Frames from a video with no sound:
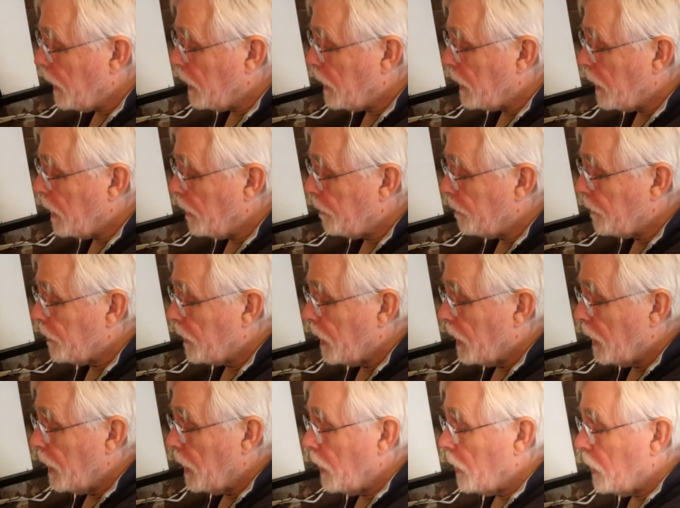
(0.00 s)
it up,
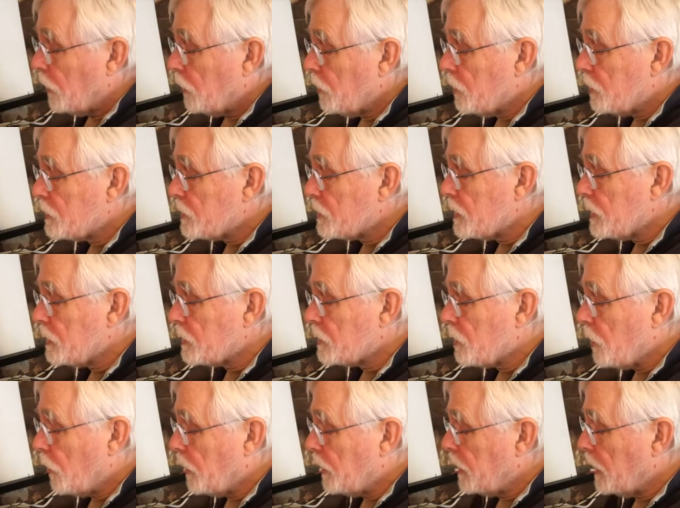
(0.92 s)
you can see it's
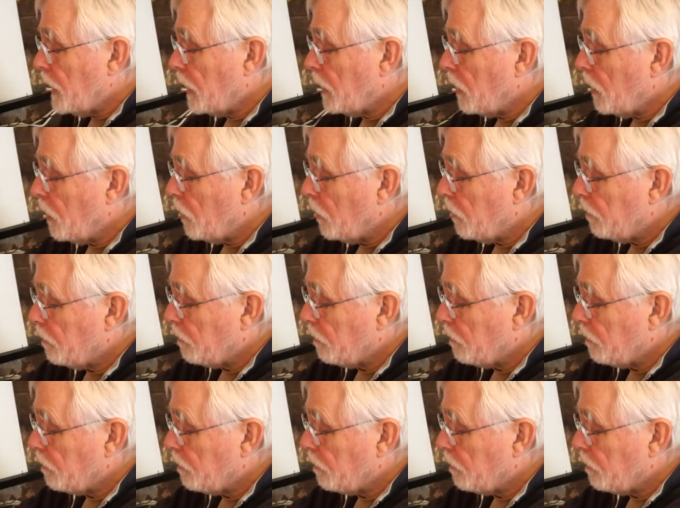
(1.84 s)
going yellow.